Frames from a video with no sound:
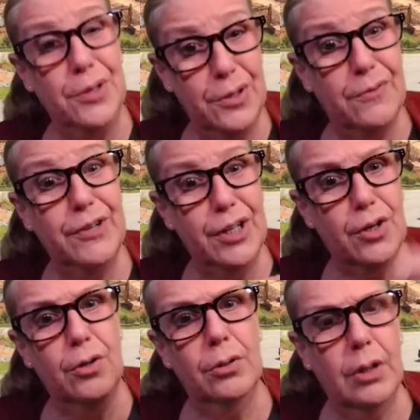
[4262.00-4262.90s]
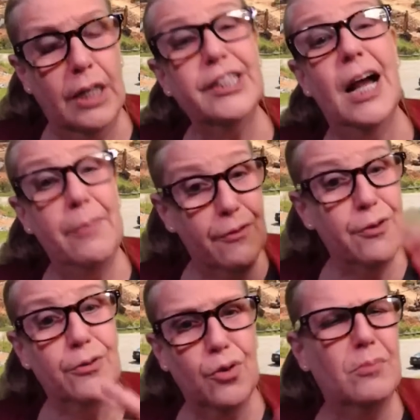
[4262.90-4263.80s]
in her vehicle on top of
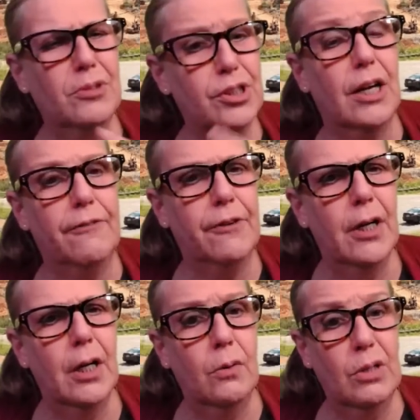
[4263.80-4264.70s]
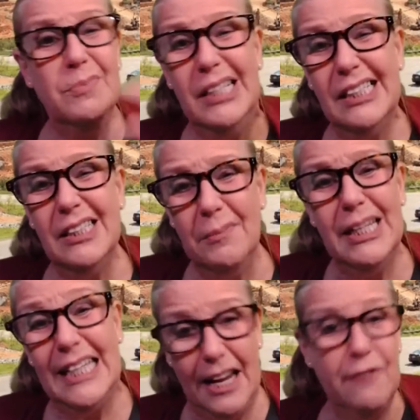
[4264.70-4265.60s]
her normal stuff, which means somebody
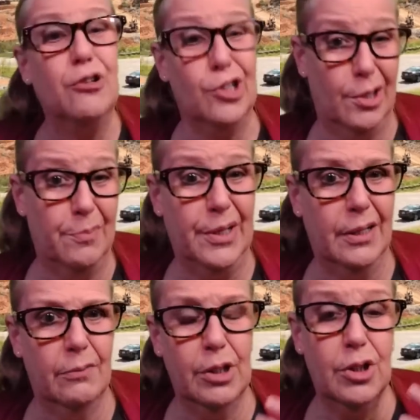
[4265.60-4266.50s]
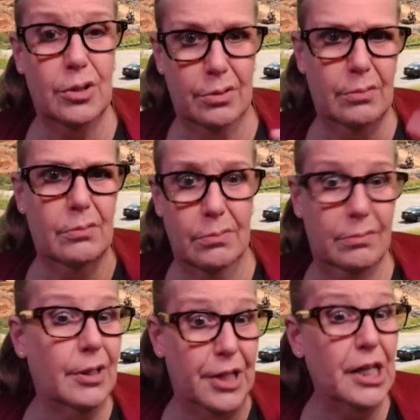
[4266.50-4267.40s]
gave her something, which
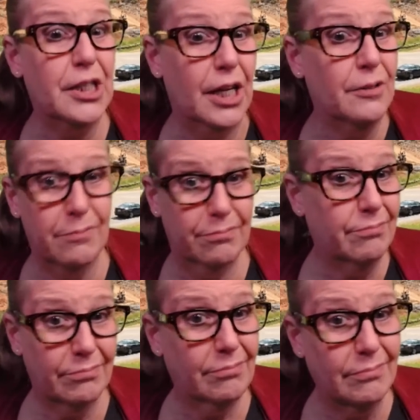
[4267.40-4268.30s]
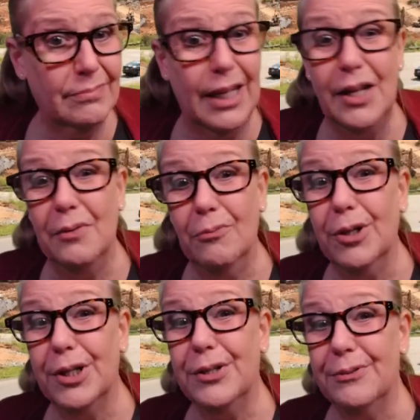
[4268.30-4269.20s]
the things that they
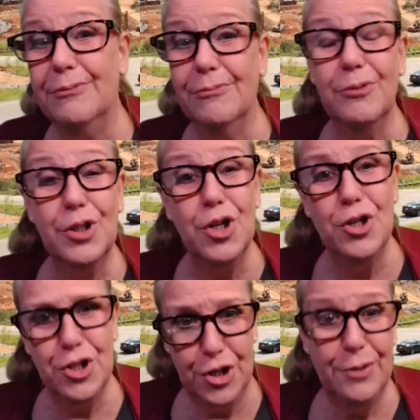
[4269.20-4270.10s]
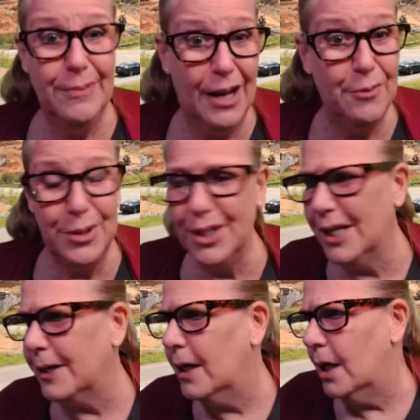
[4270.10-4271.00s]
wanted to return to her, I would
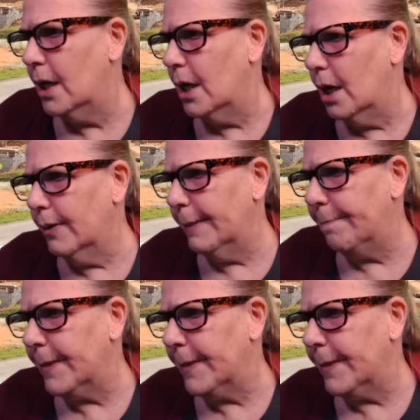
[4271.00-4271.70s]
think. All right.